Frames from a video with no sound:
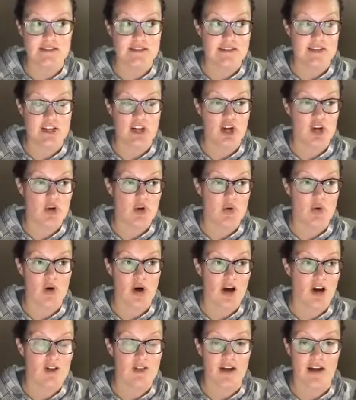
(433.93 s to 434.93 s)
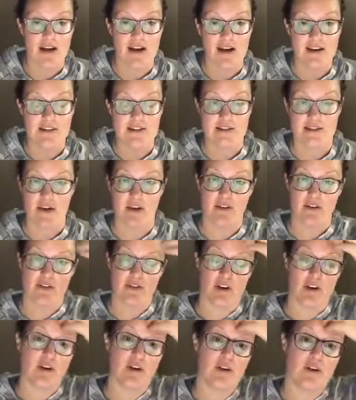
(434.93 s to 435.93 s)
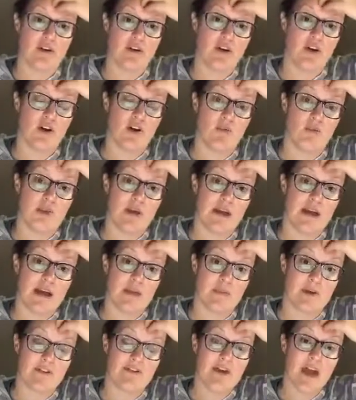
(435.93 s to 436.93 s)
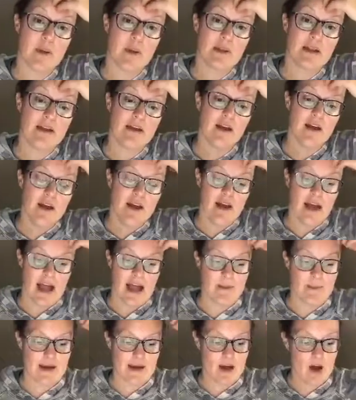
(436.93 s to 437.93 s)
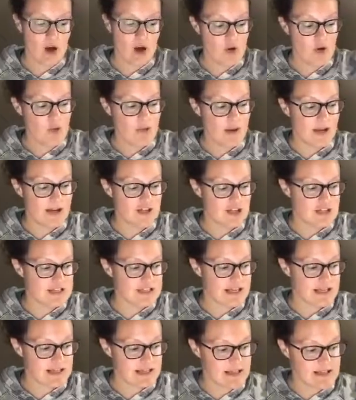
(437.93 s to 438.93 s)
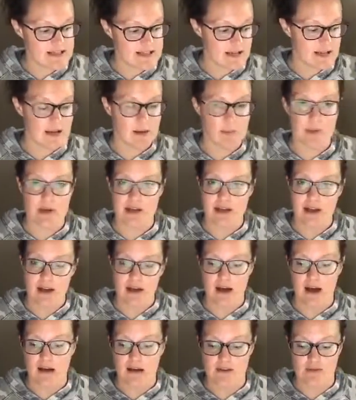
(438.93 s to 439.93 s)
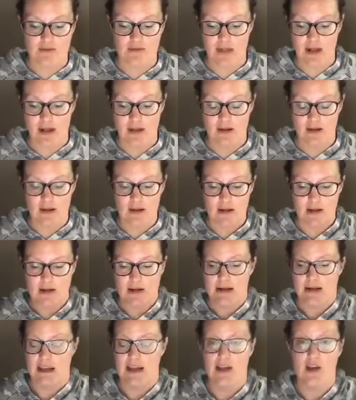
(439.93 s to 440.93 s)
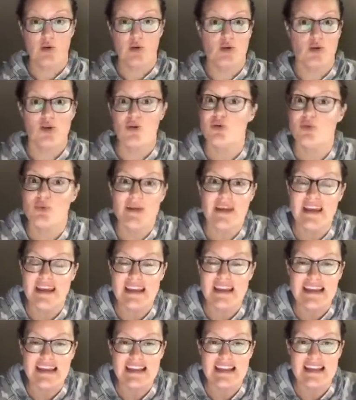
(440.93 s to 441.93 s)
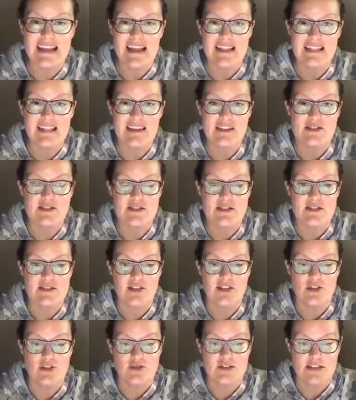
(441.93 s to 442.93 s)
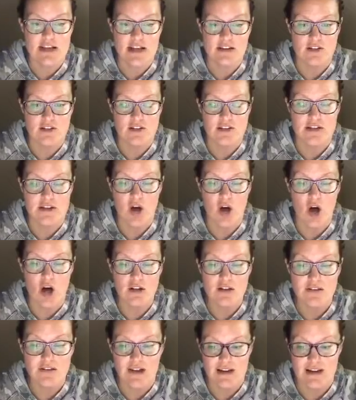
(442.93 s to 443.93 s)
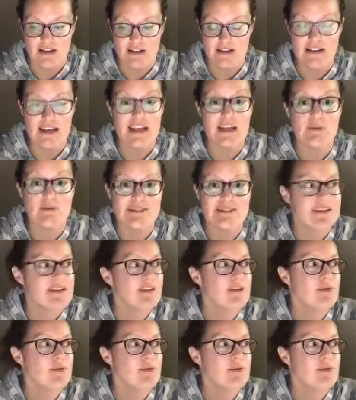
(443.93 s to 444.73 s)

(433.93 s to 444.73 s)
all that kind of stuff for, me and my family at my home, and just like get set up and get kind of like into a new week and get things, settled and all of that kind of like, it was